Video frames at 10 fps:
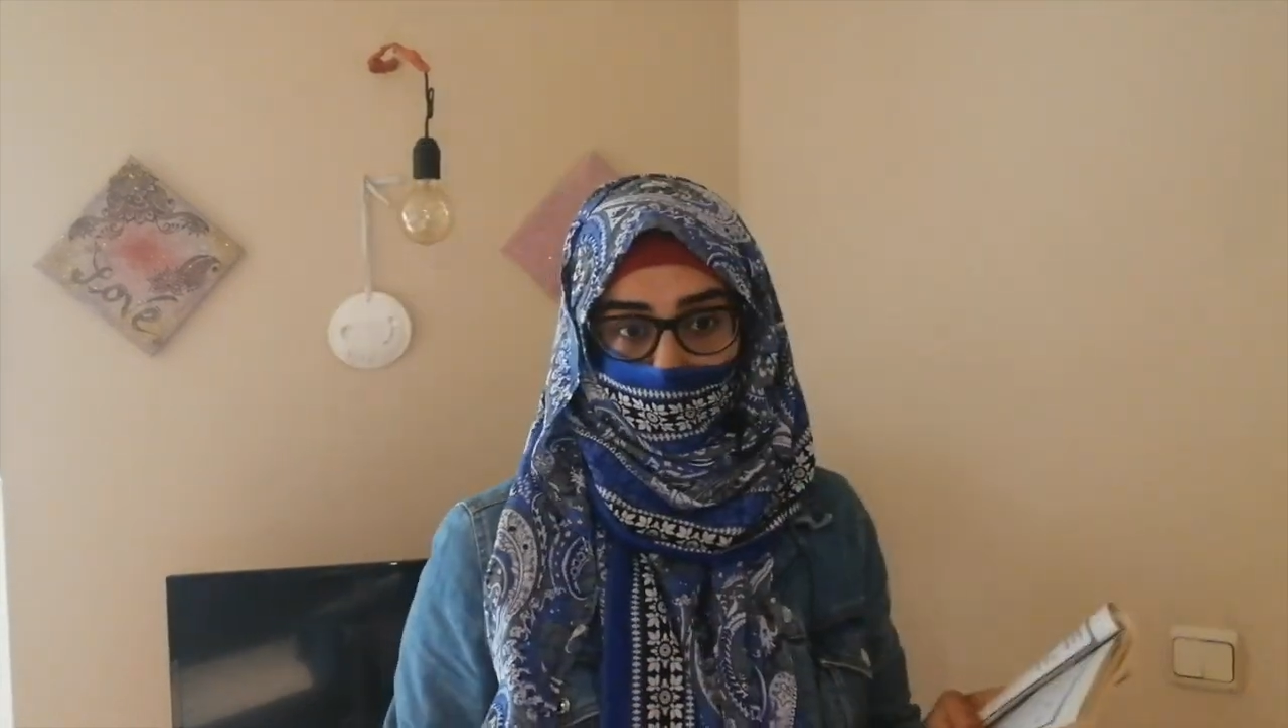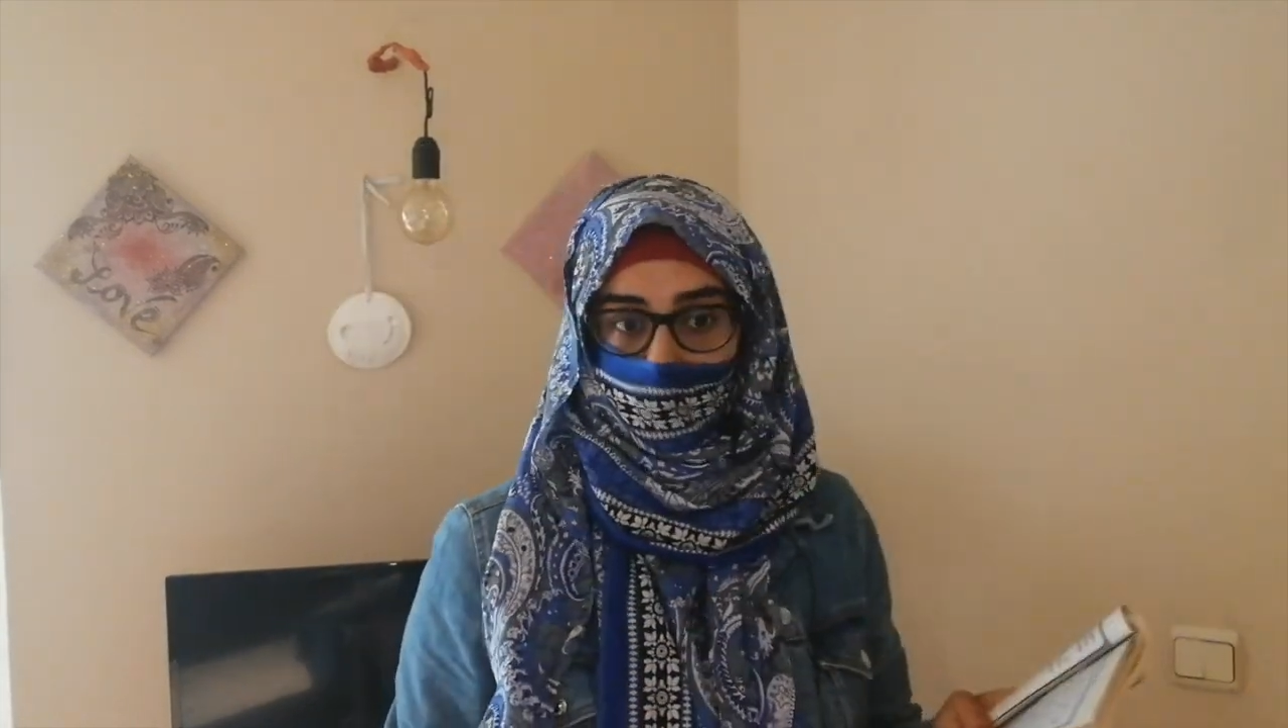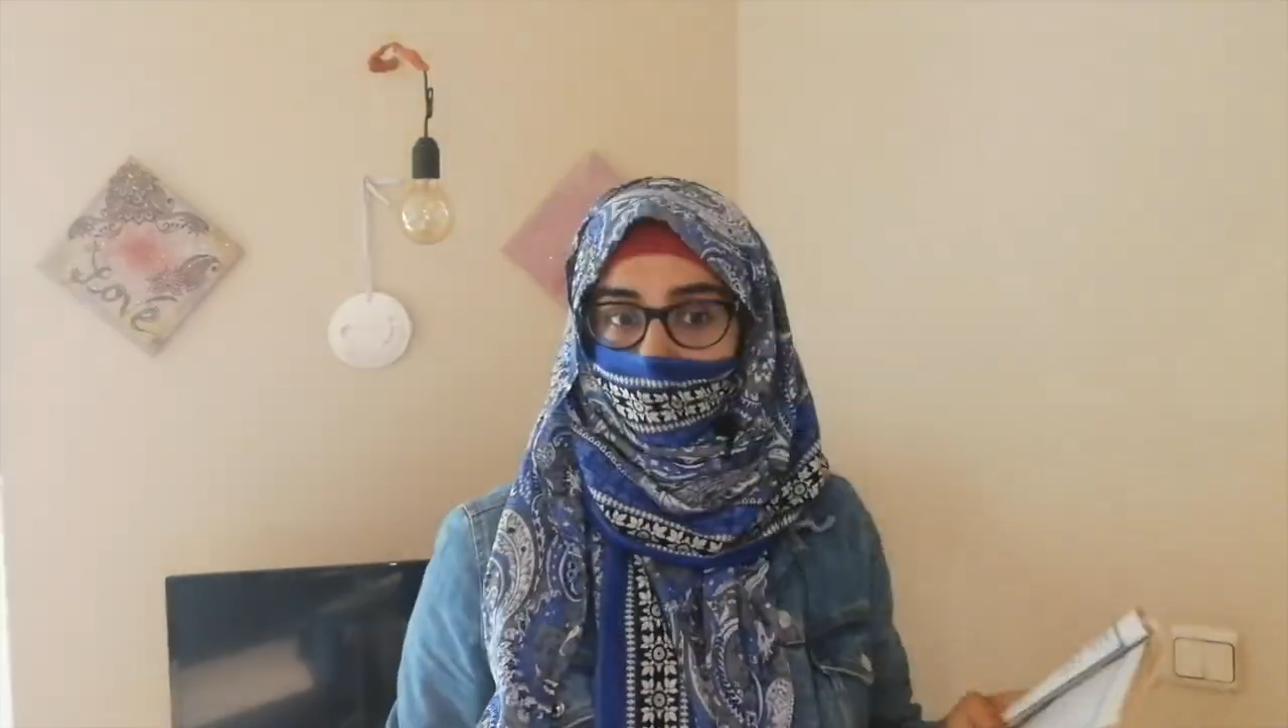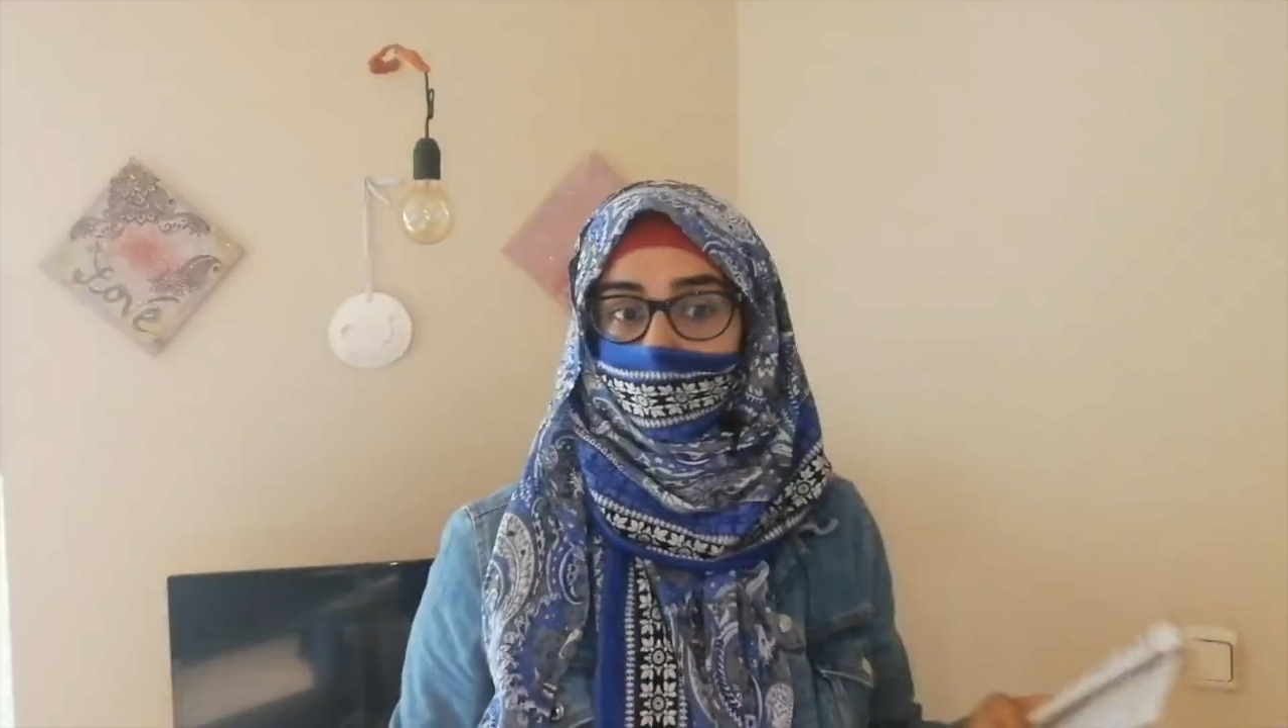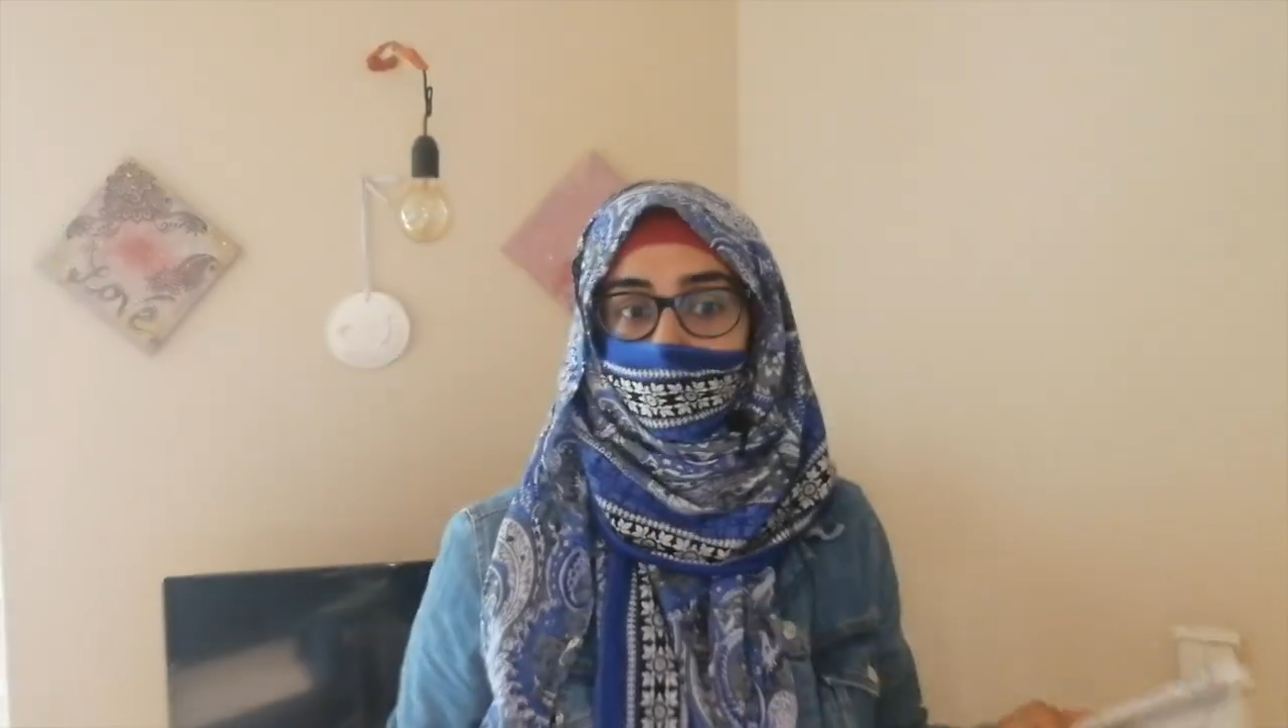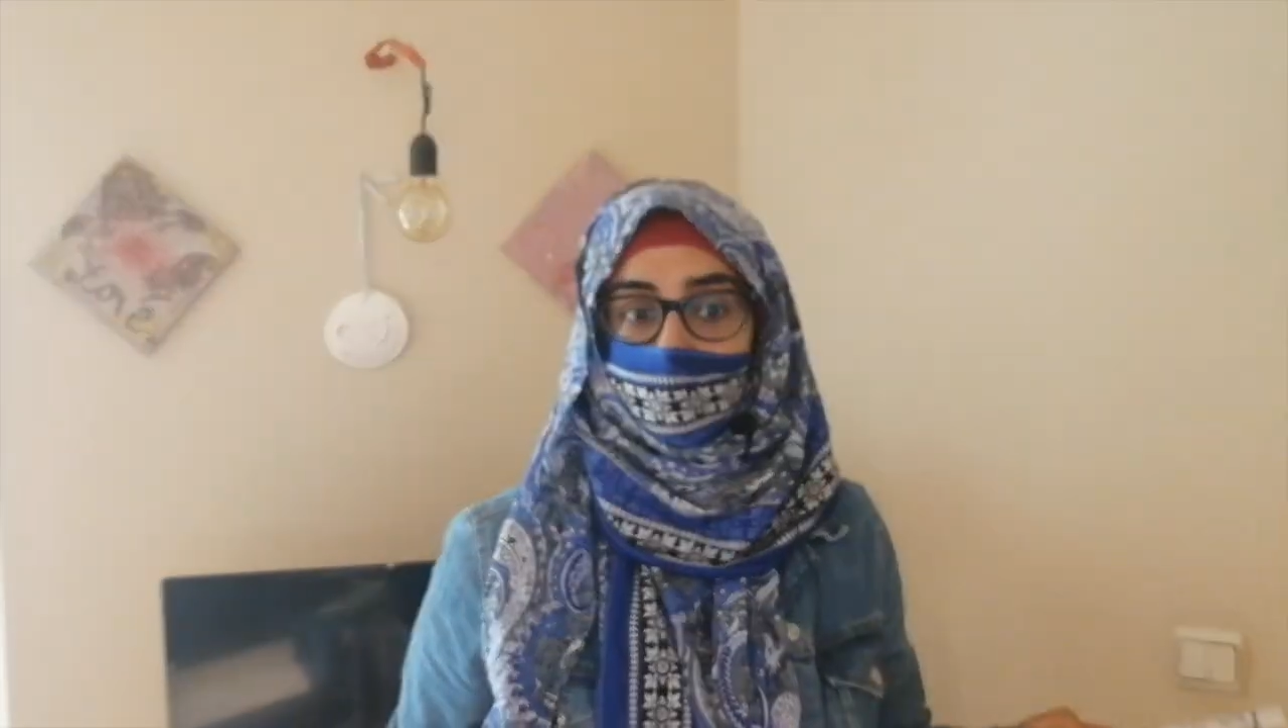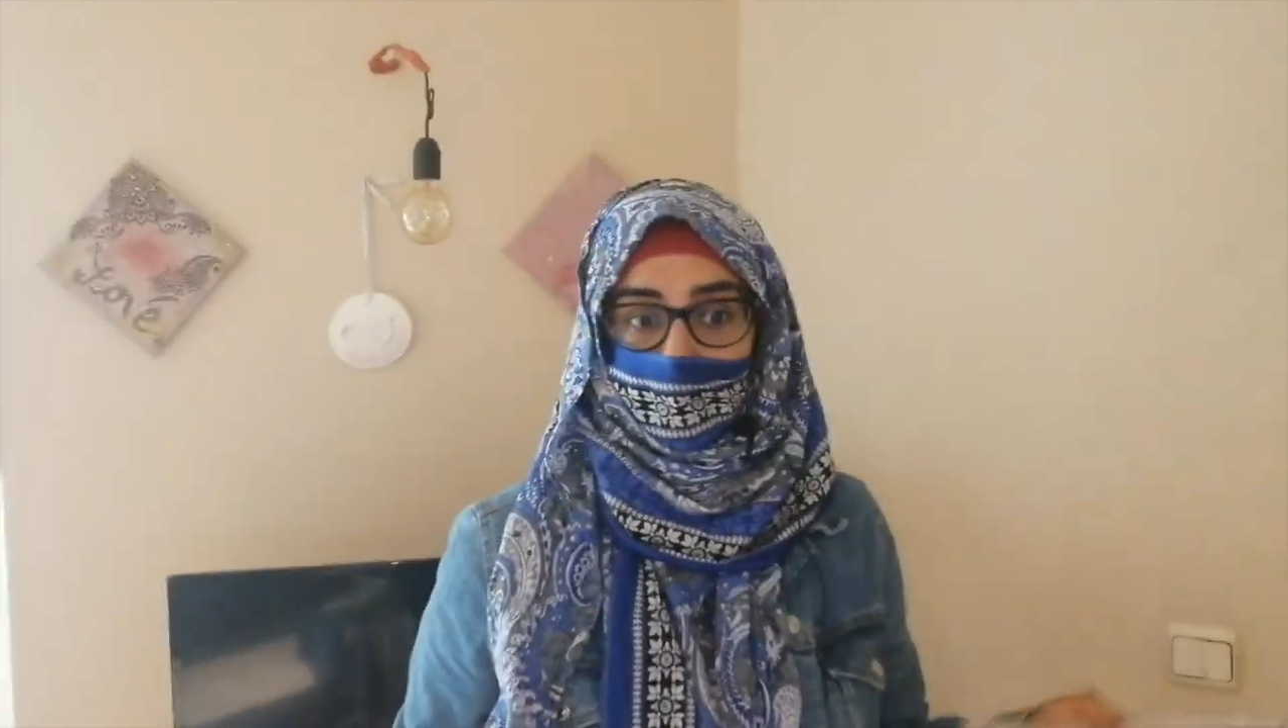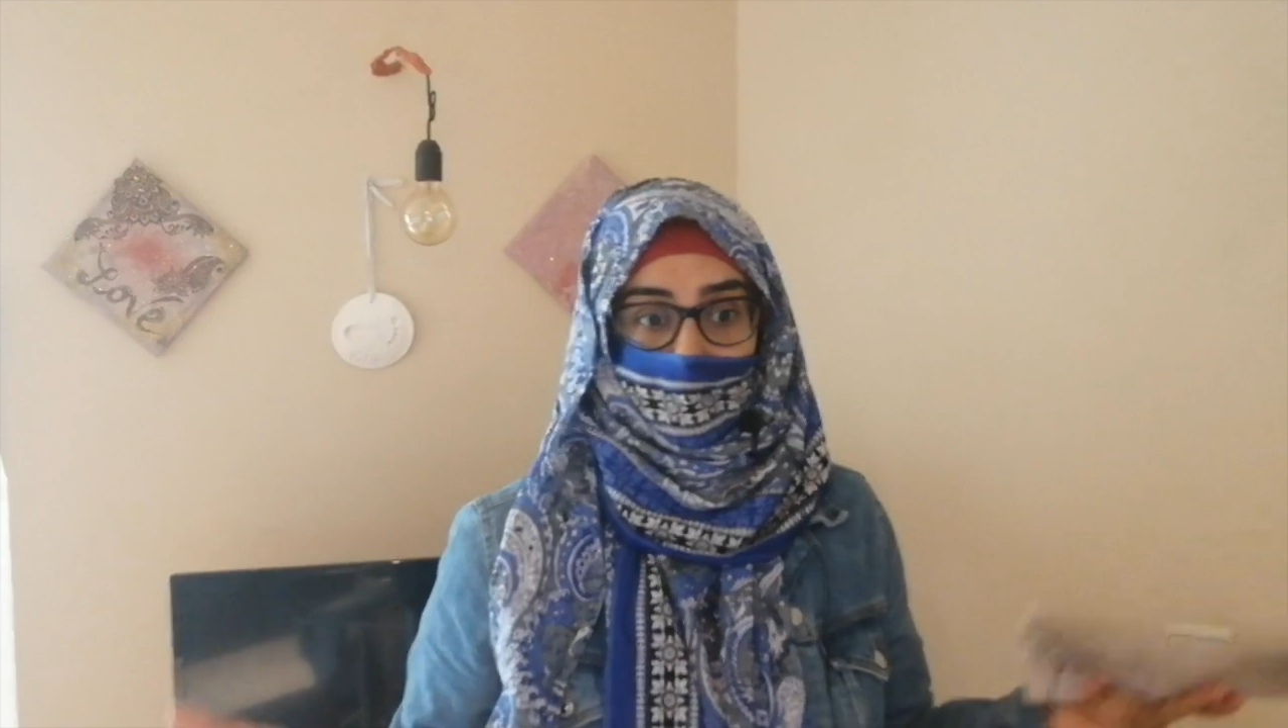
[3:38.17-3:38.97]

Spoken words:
years old